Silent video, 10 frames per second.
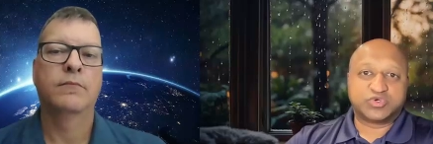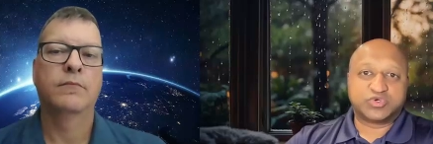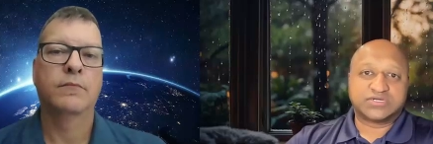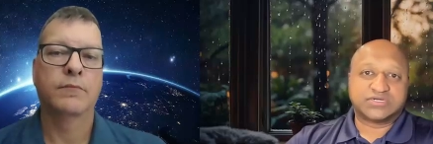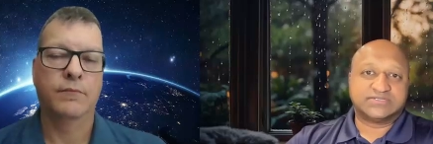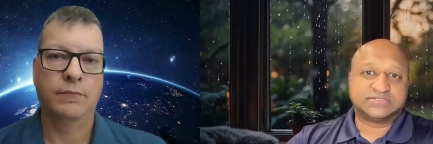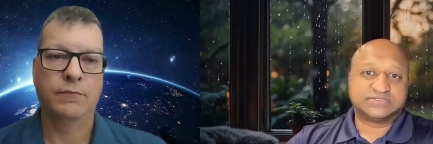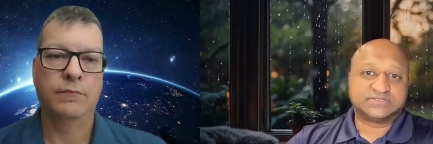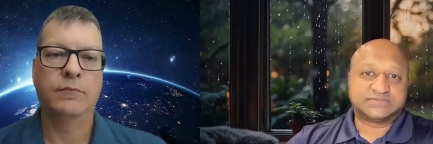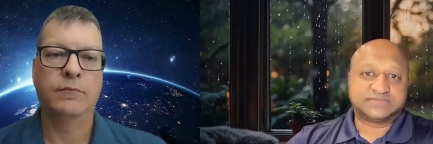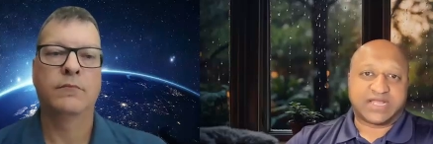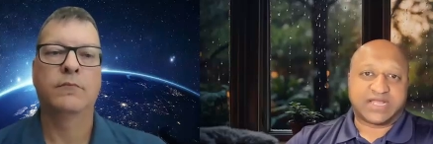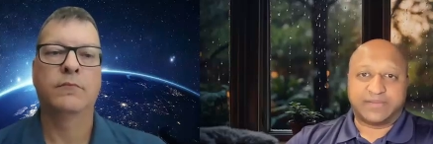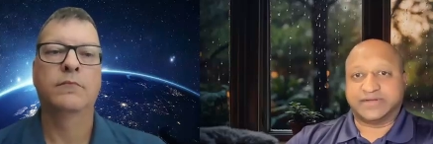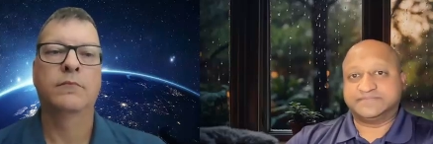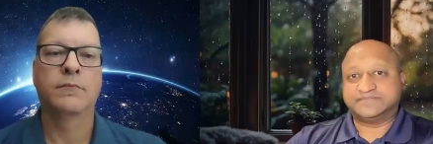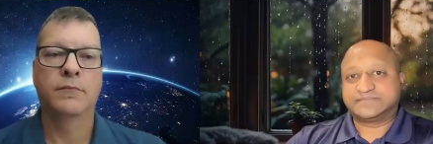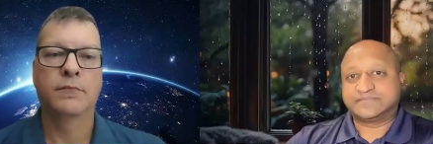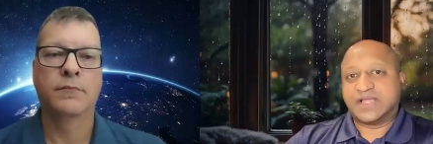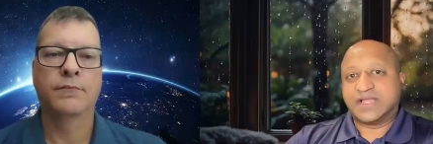Speaker 1: brokers, come in.
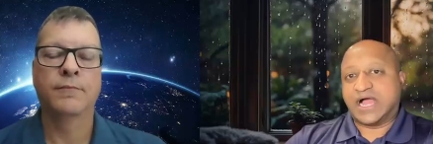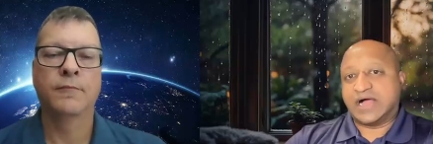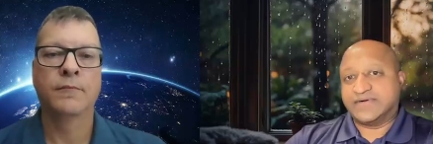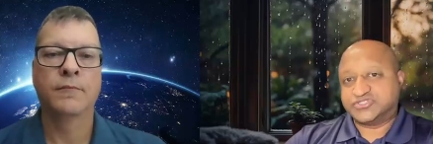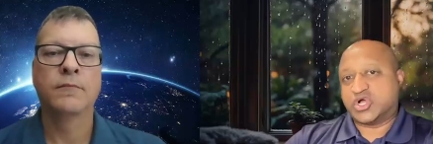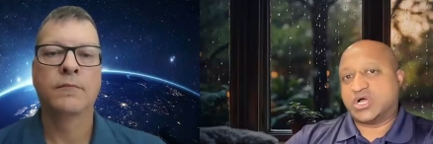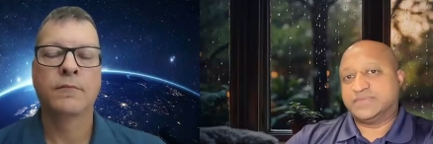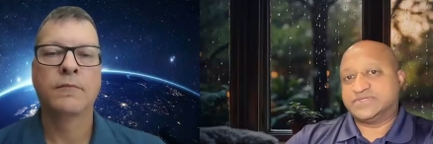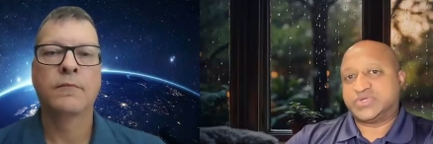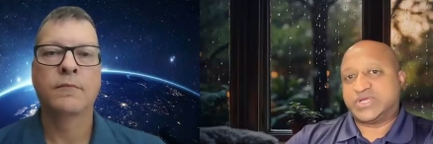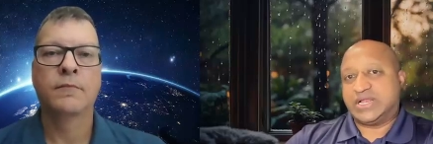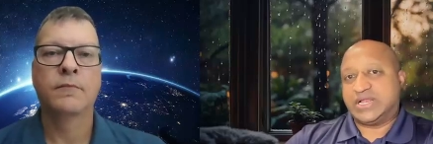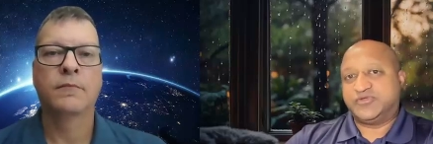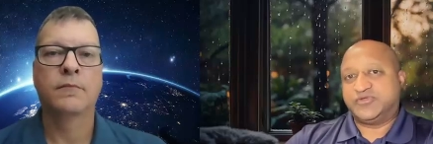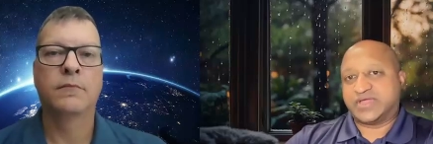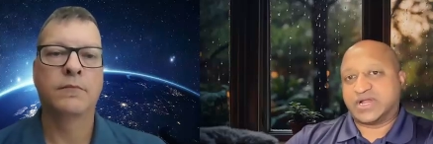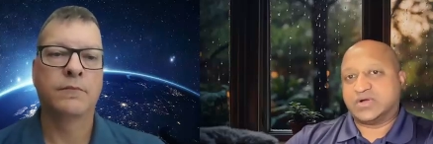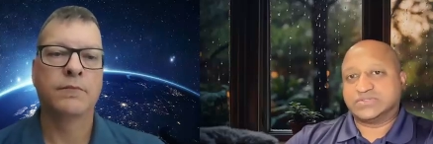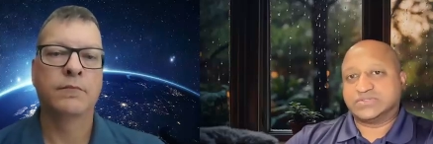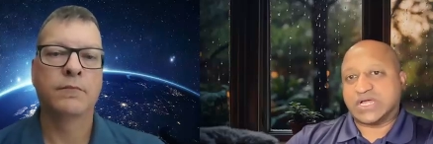Our job is to help you figure
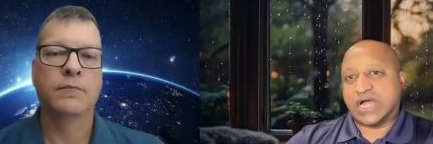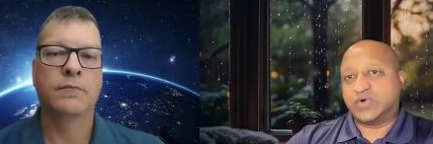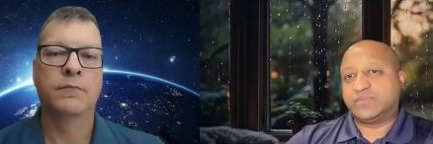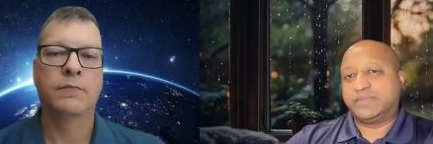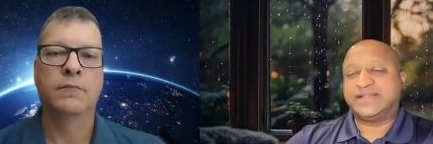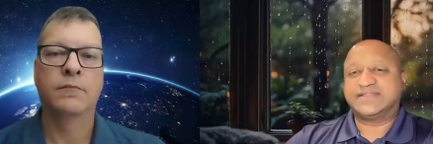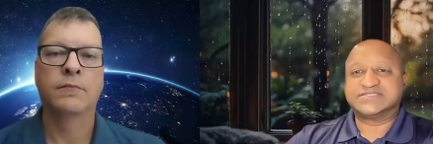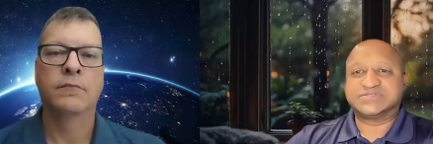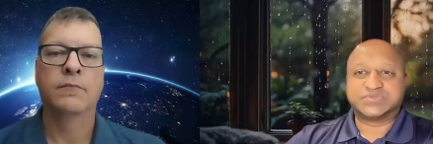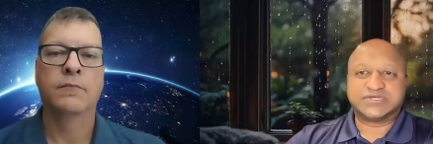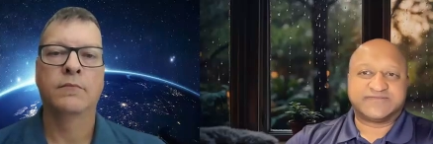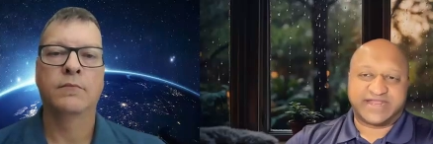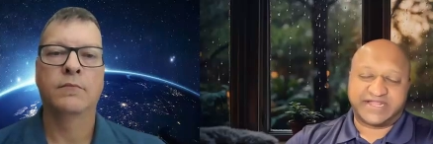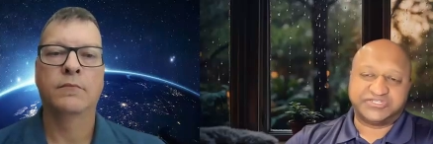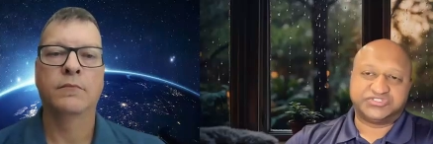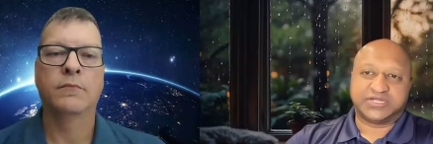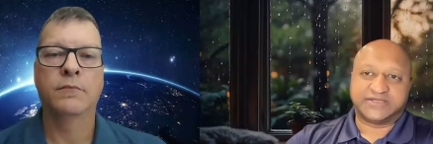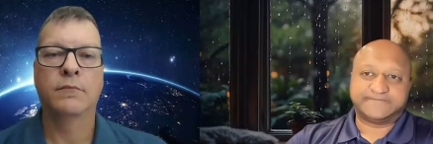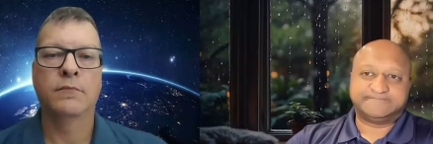out how to make this work financially.